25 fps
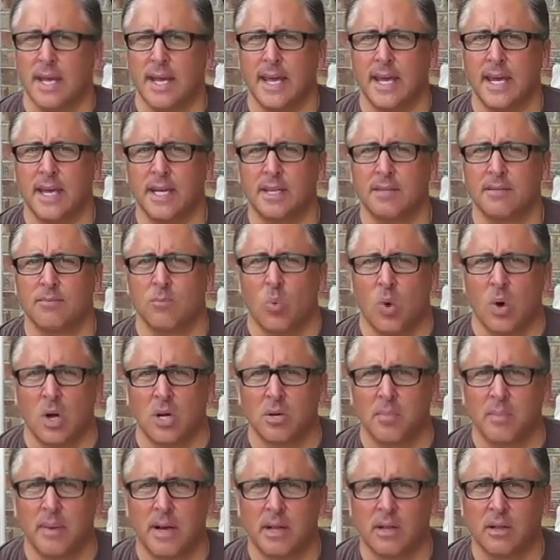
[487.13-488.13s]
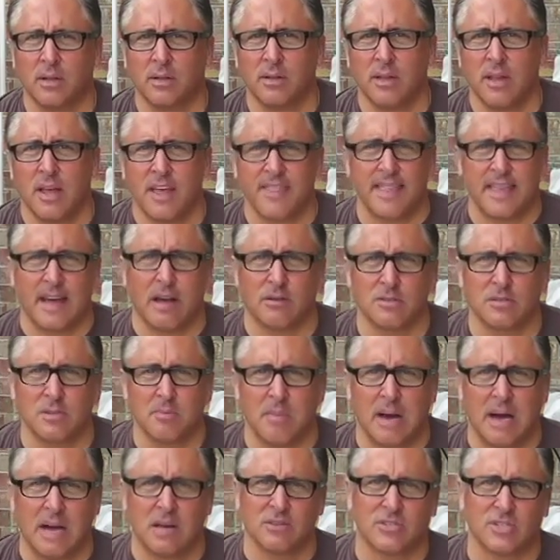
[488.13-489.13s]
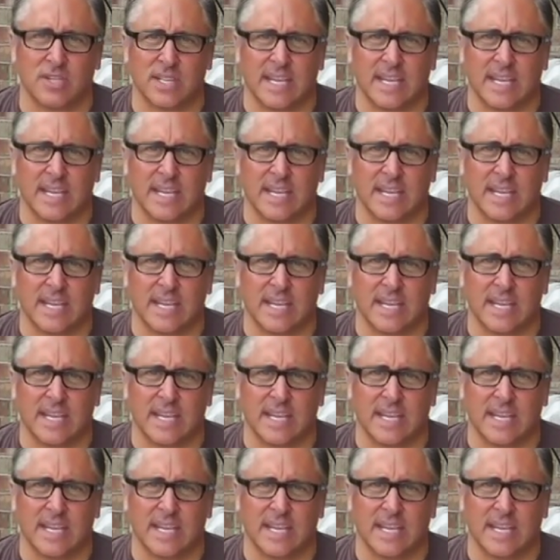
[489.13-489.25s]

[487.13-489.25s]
and watermelon a thousand miles